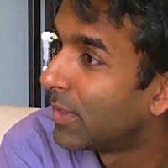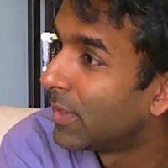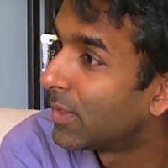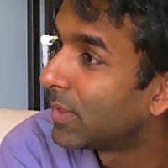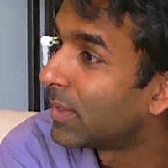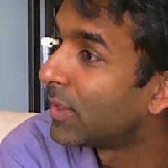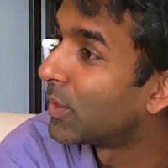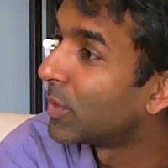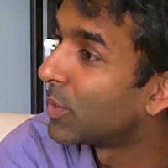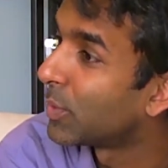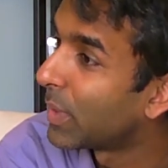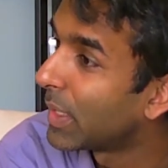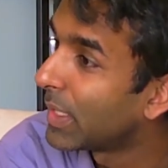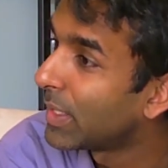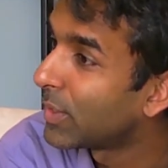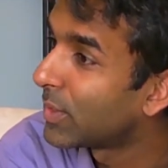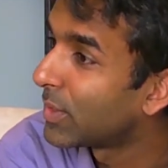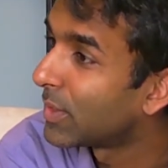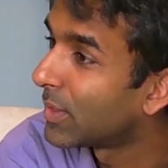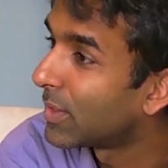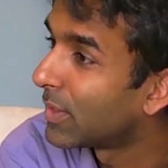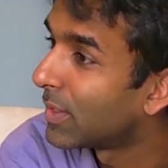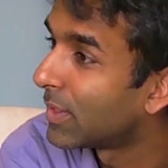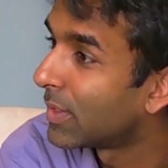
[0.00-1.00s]

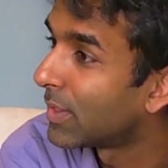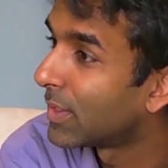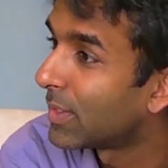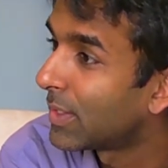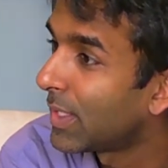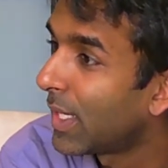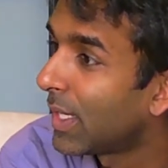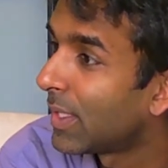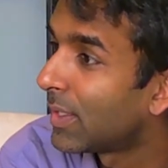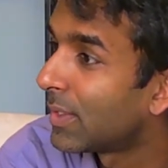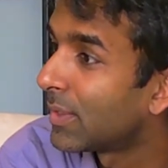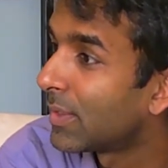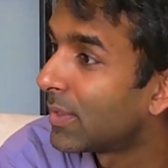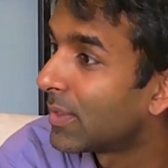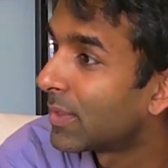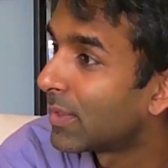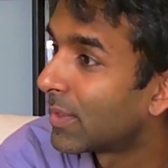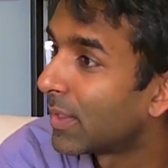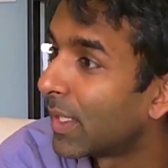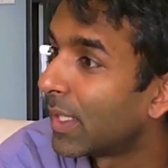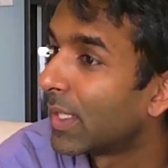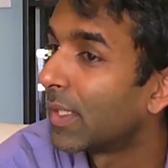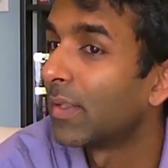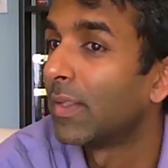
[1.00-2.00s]
situation in the sense,
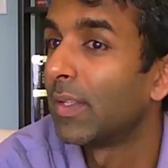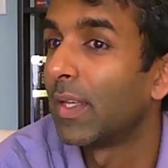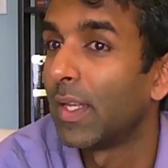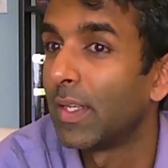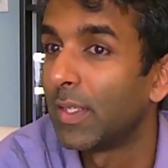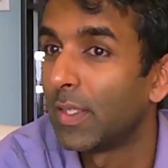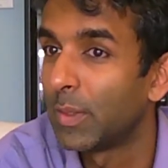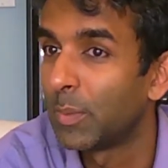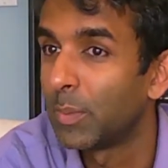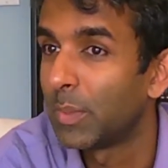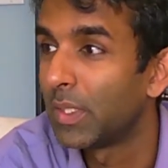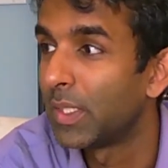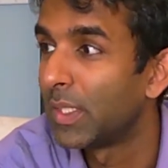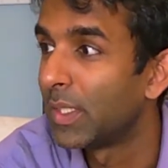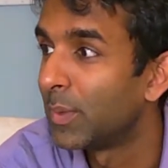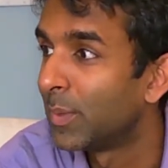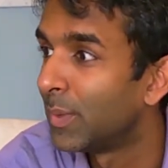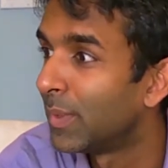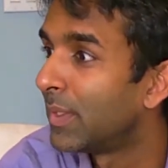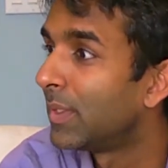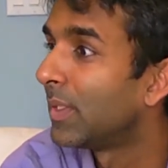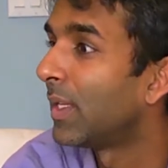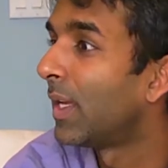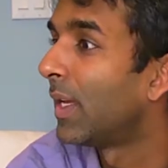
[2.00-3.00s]
like the NDP
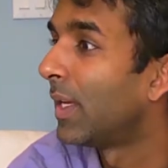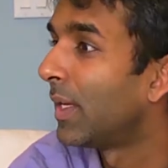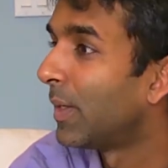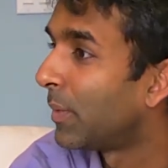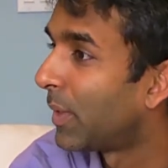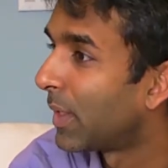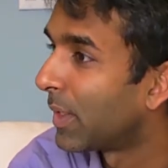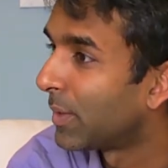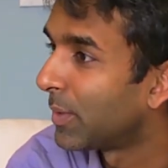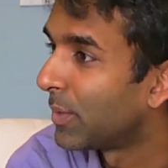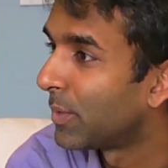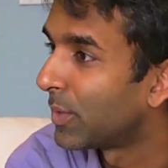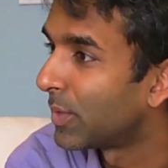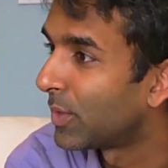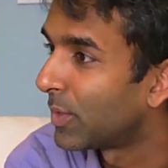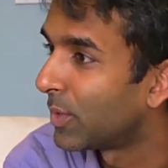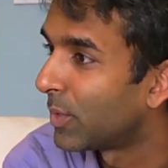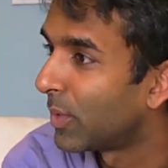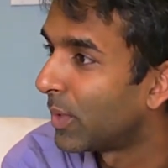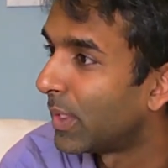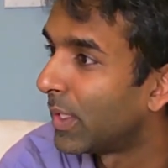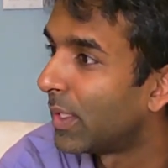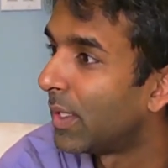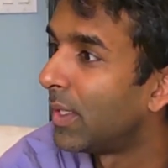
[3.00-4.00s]
would say, why don't you just
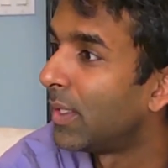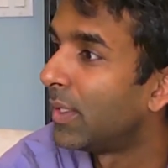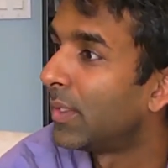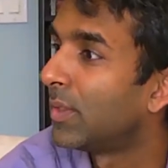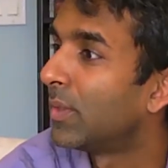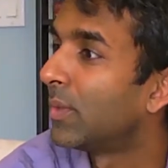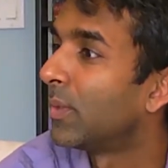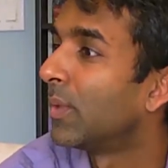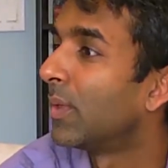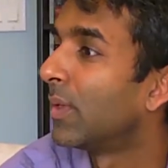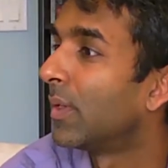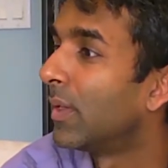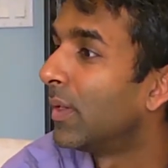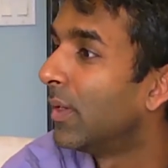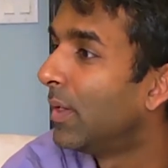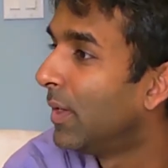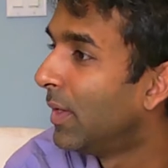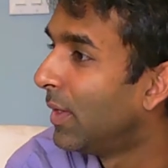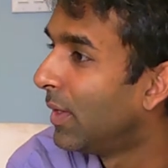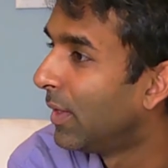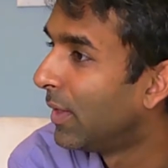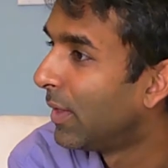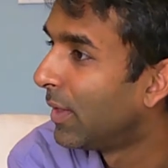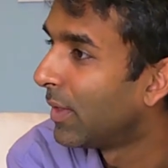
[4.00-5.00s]
join us? Or
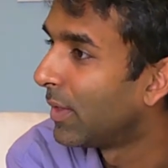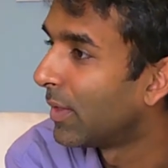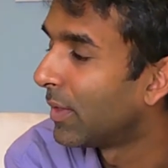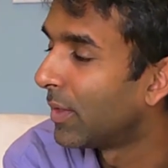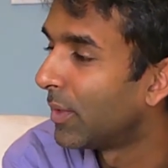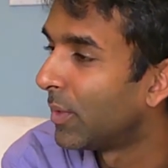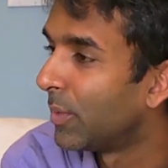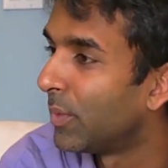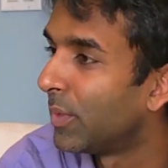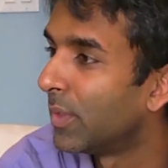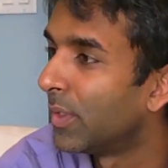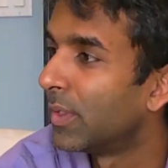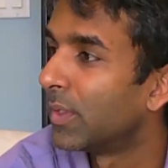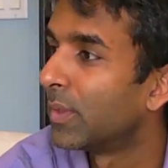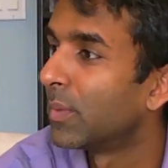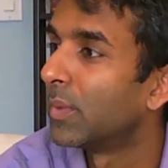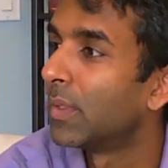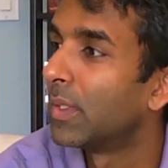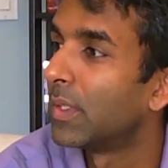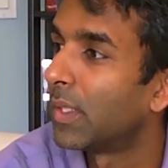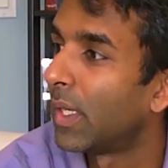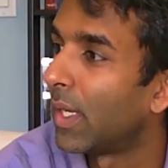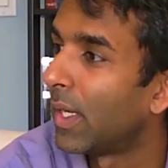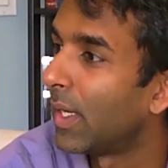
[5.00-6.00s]
the unions
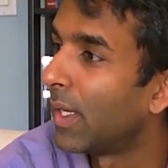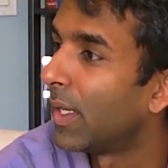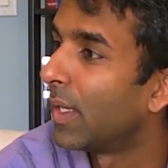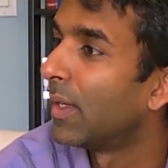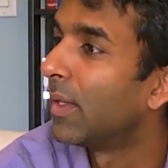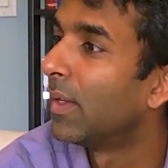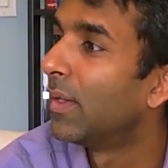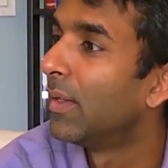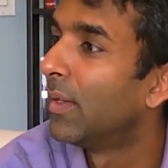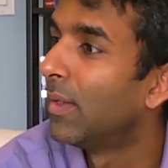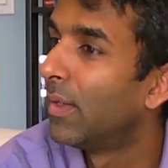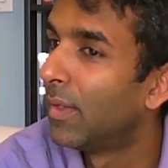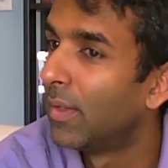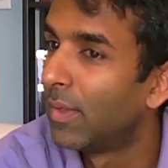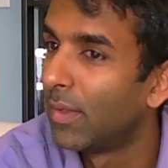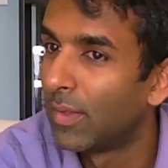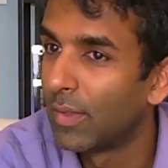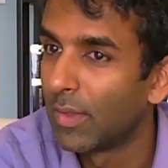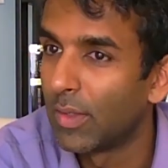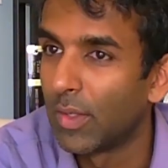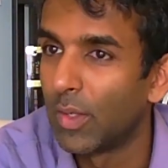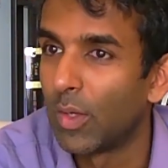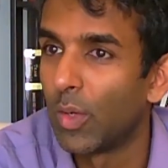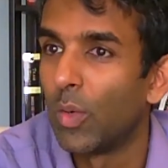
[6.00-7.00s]
would say,
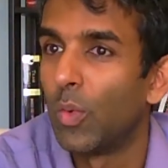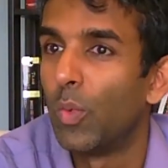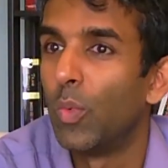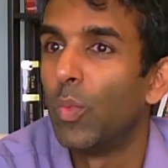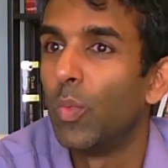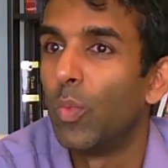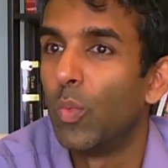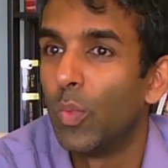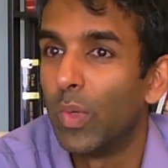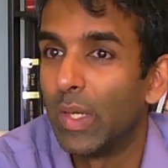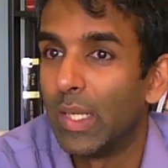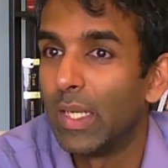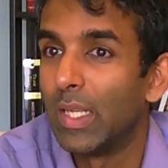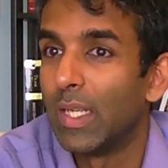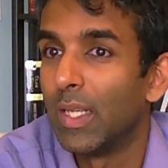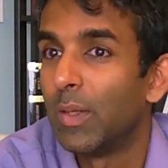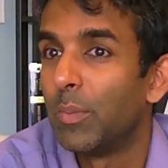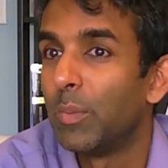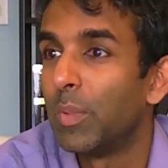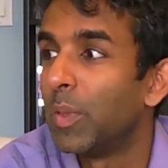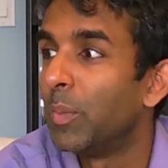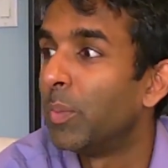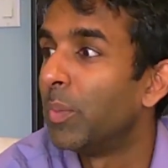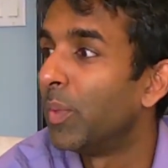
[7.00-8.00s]
you know, we
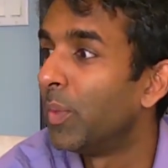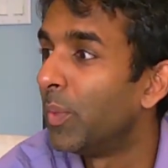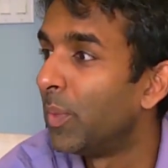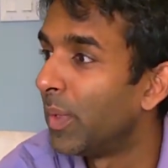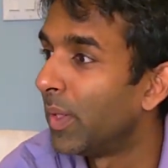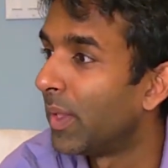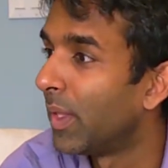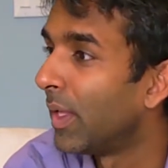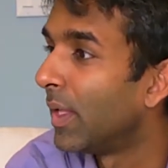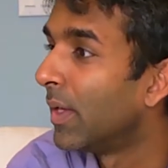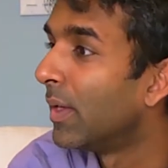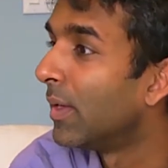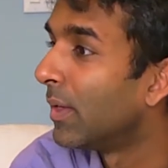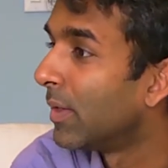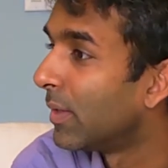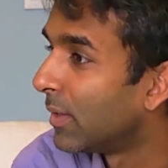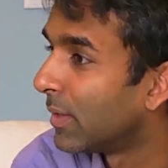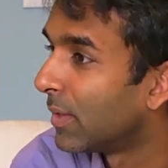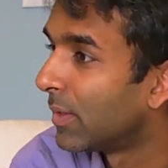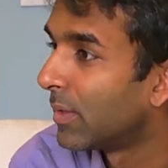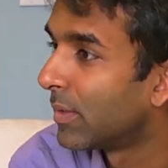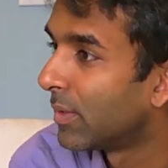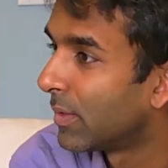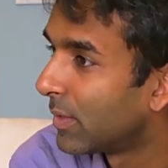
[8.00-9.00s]
need people
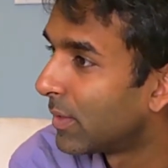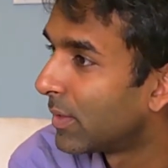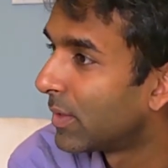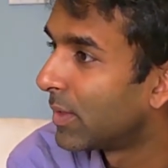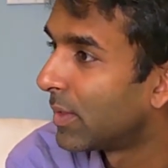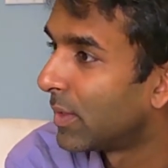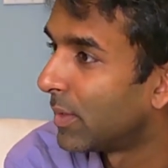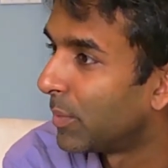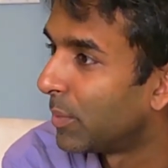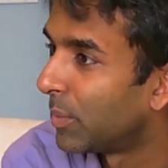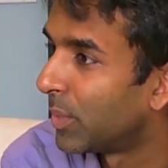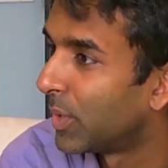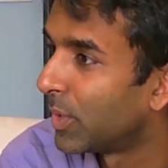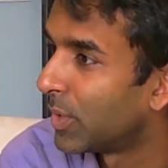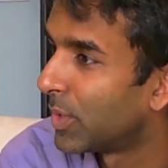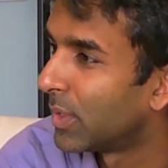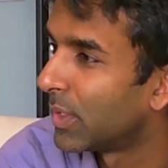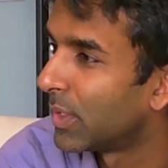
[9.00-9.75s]
within to push